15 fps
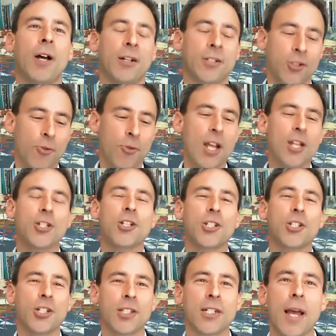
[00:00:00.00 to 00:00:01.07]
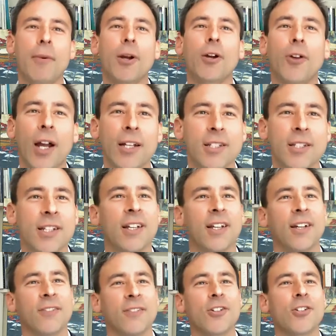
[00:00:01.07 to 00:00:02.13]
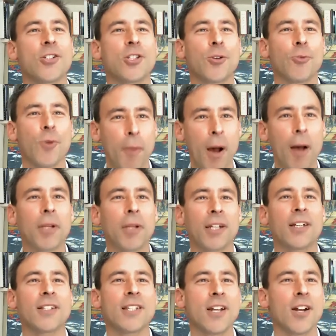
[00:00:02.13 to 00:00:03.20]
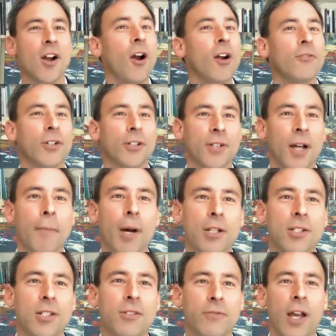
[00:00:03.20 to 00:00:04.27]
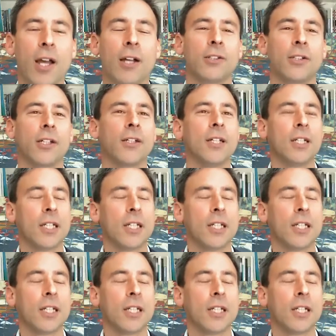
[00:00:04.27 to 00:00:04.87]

donations to the Democrats versus the Republicans in Harvard amongst the faculty.